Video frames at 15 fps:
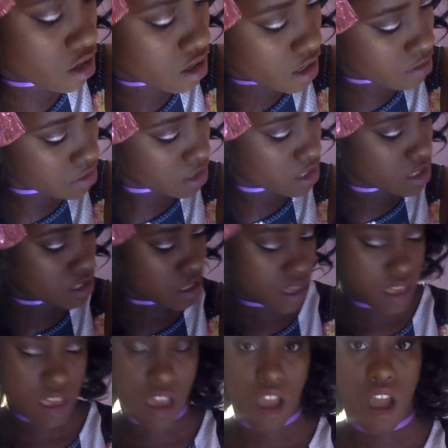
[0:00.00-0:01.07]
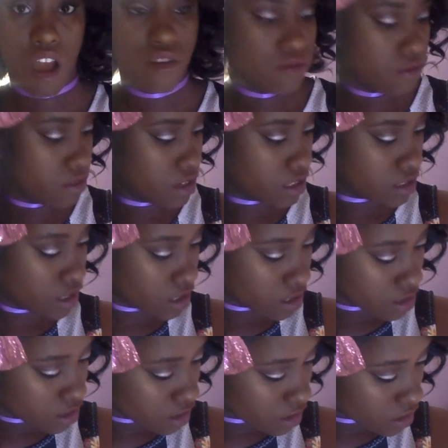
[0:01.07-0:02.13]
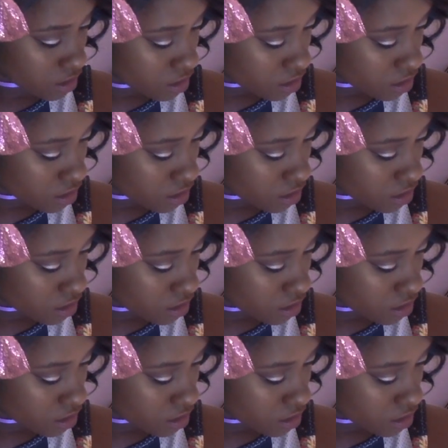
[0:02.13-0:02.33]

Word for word: and everything is like everything. Like